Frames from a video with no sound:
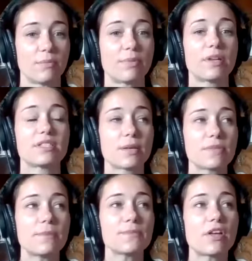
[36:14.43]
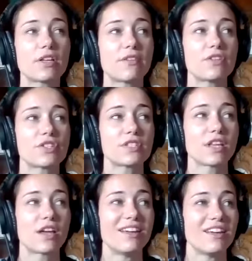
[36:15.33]
But sometimes I'll even just
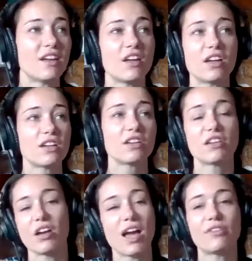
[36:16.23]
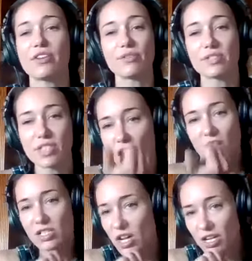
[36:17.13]
like, I don't know,
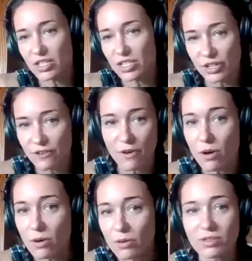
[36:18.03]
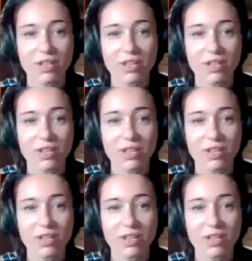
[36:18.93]
talking to your phone.